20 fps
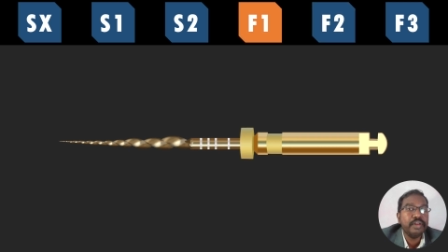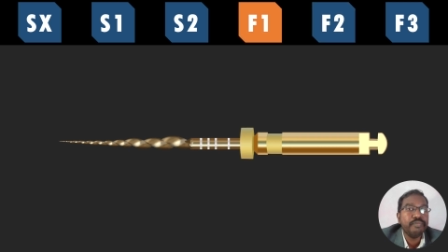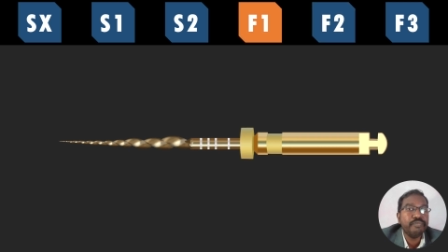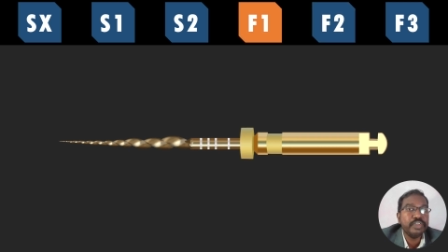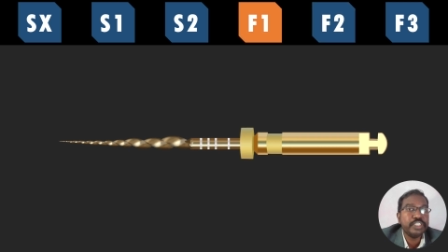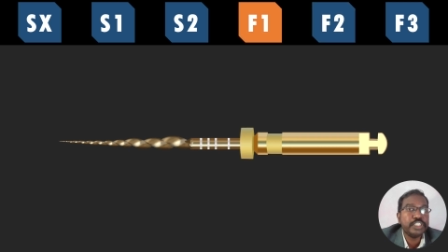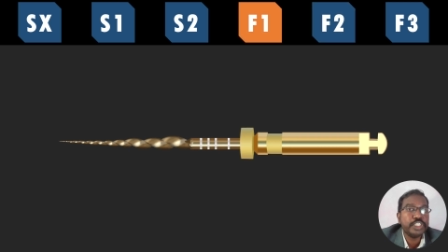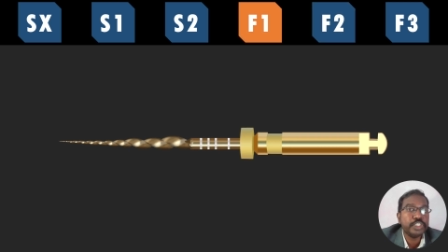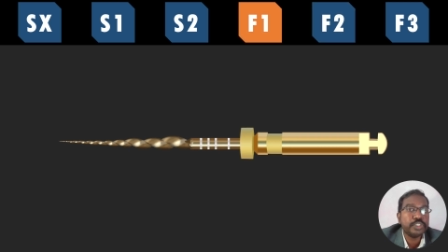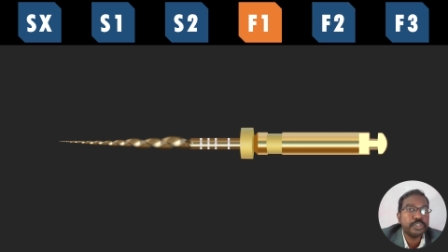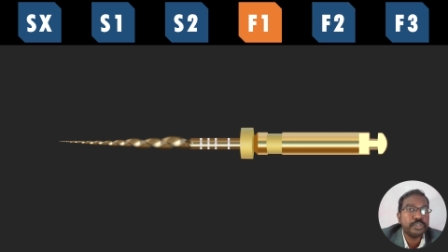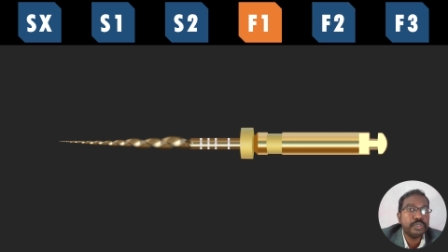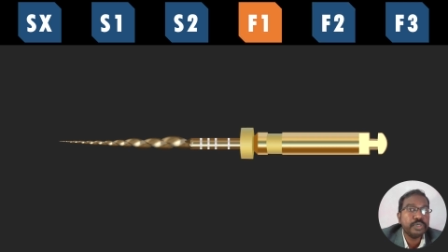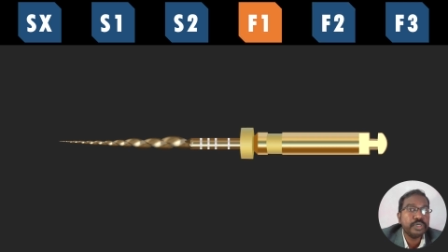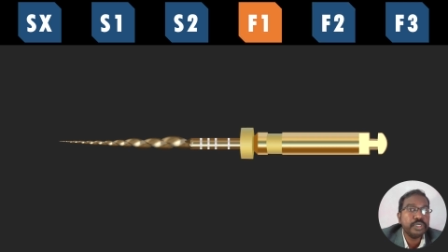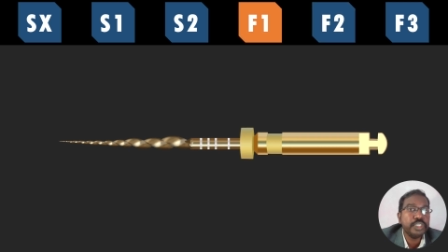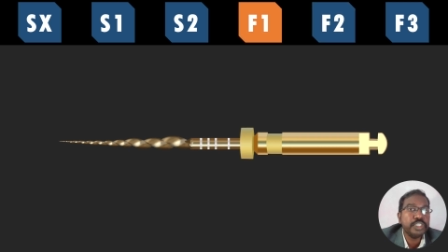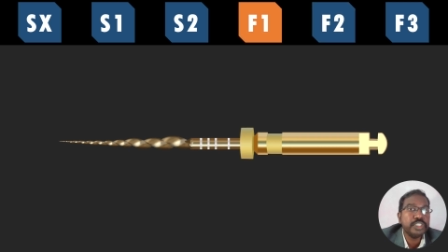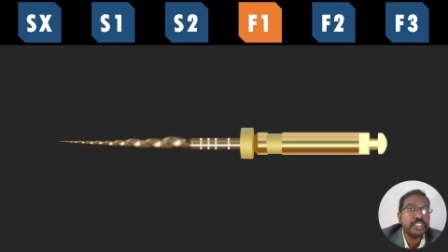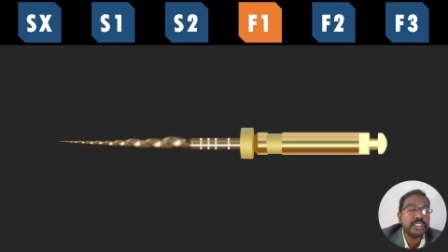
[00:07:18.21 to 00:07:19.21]
which is
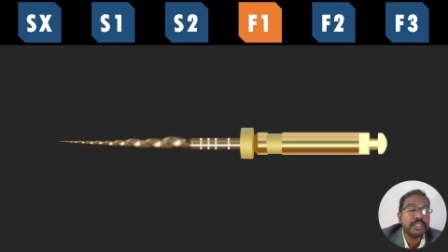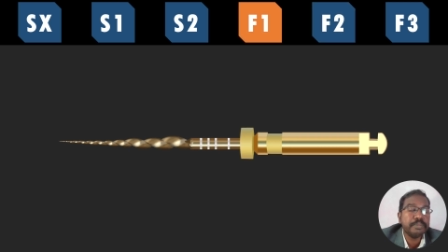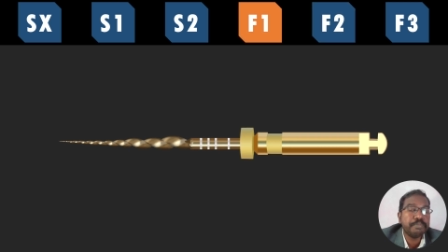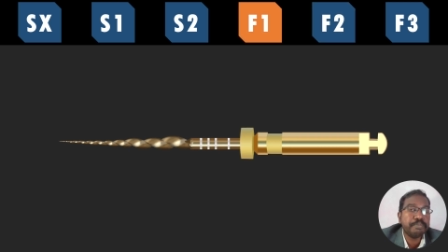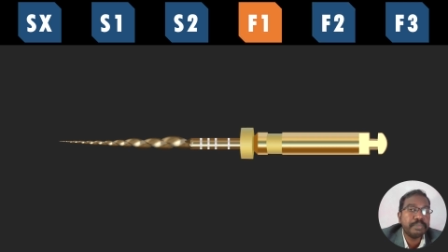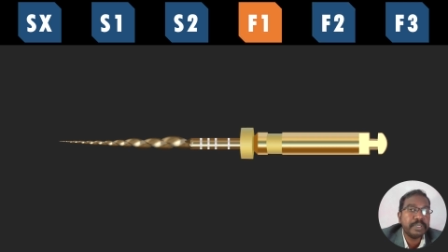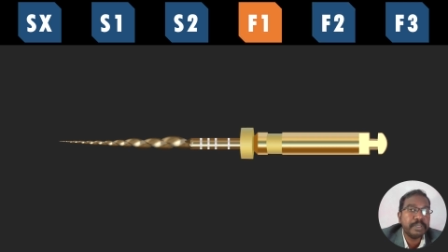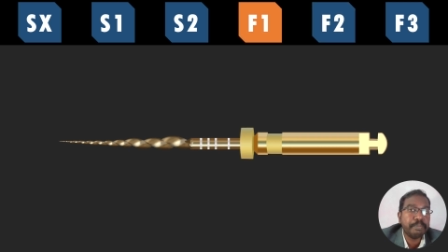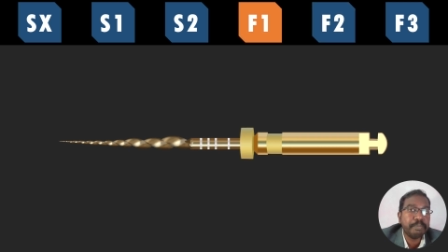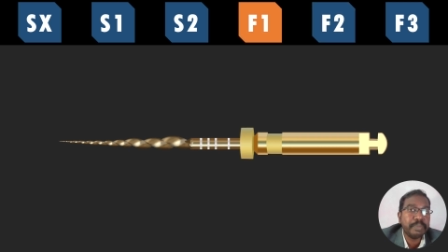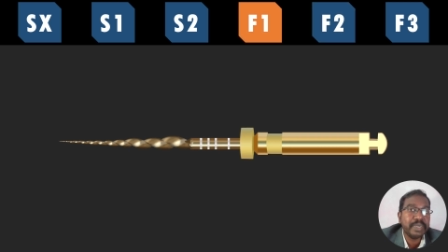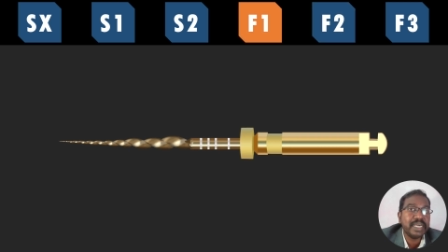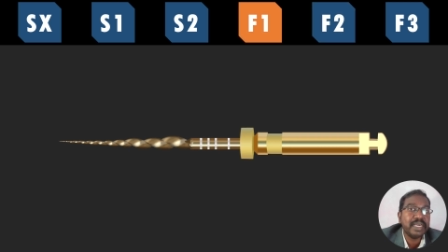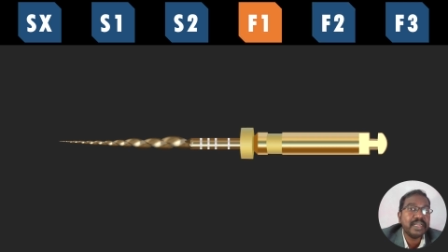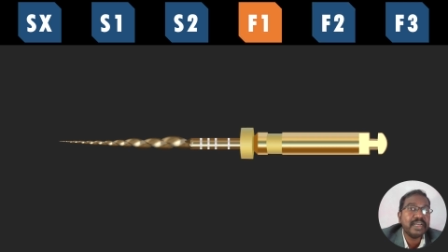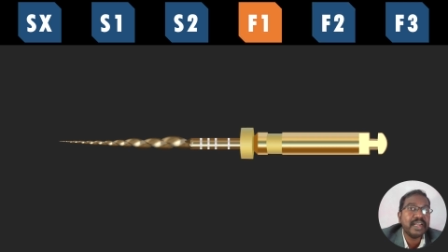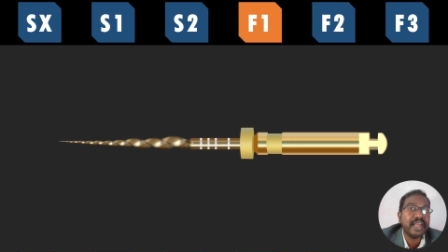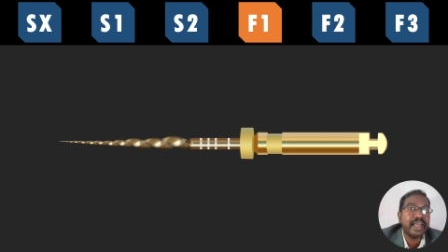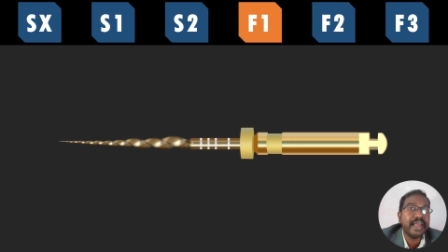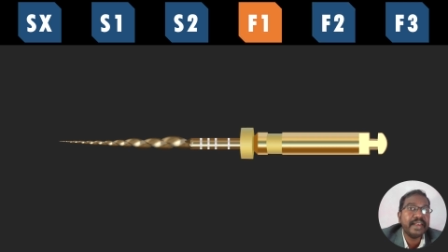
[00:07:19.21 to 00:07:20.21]
going to
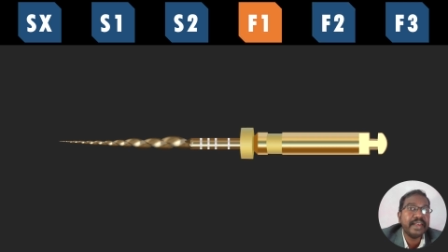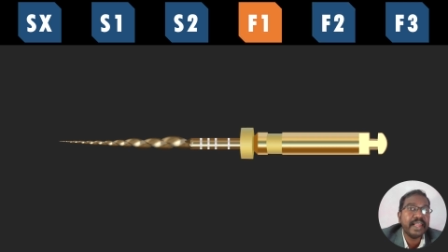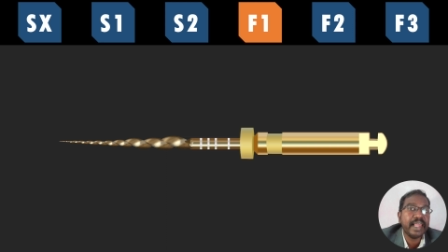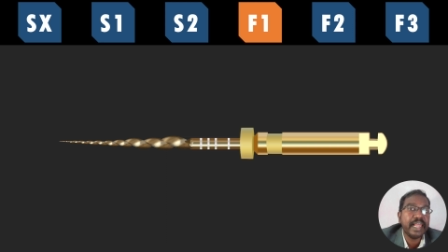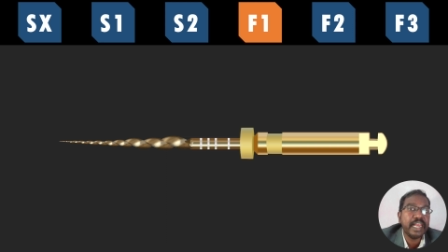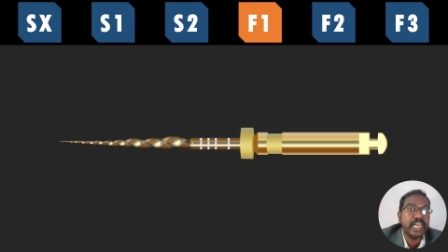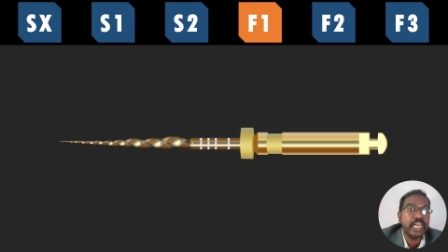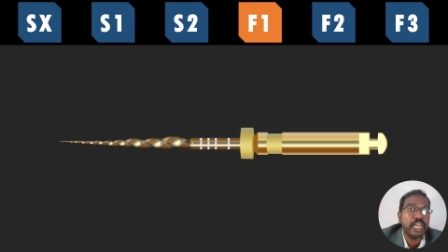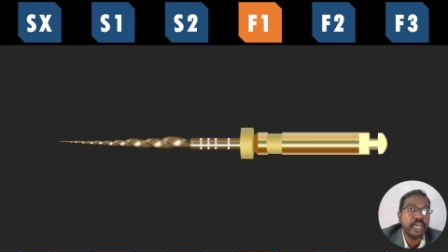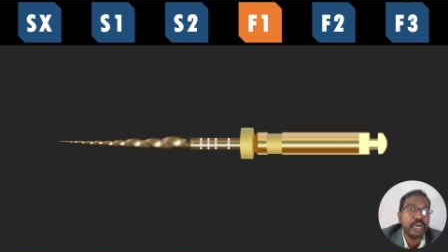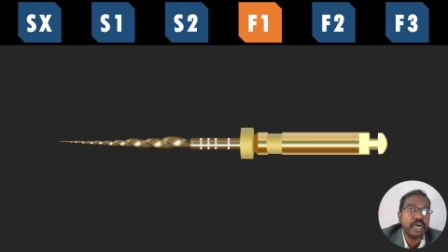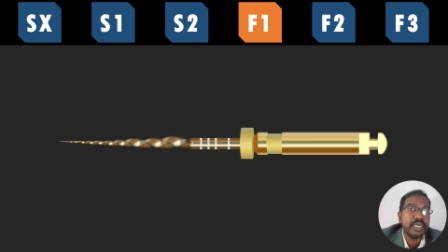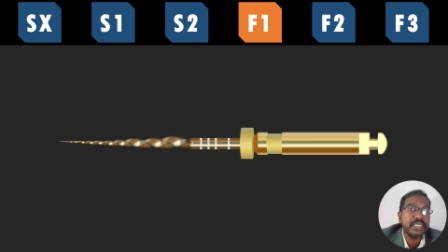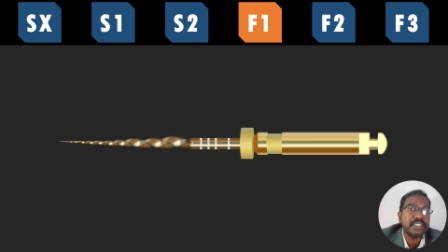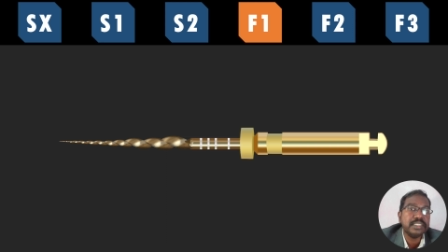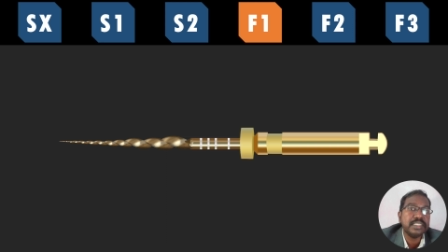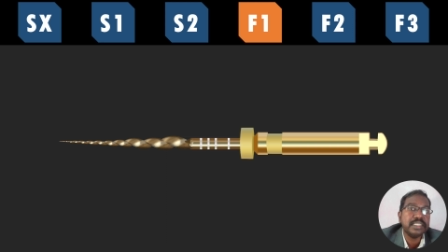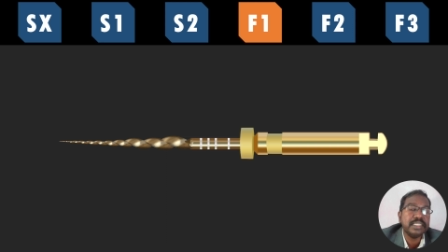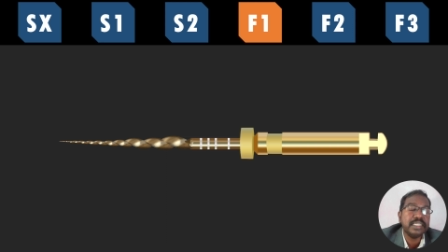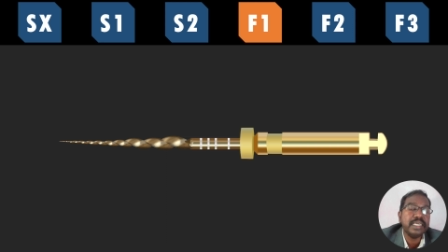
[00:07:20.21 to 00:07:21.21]
prepare and
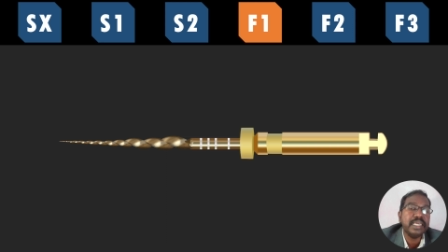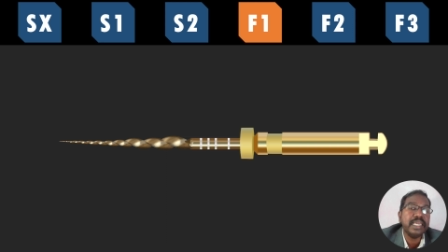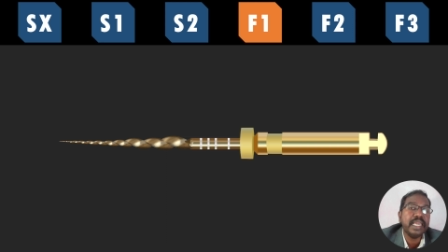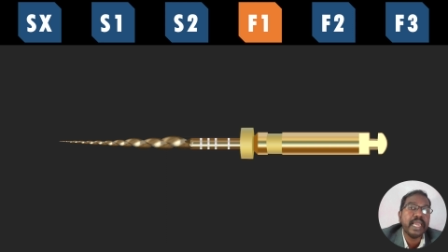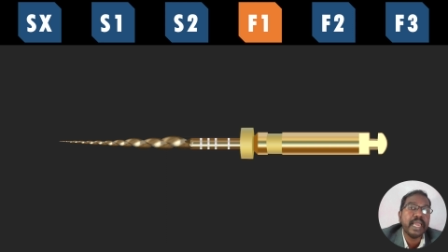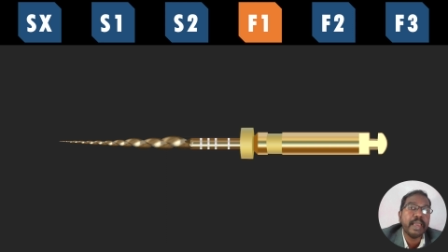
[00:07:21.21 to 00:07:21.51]
enlarge the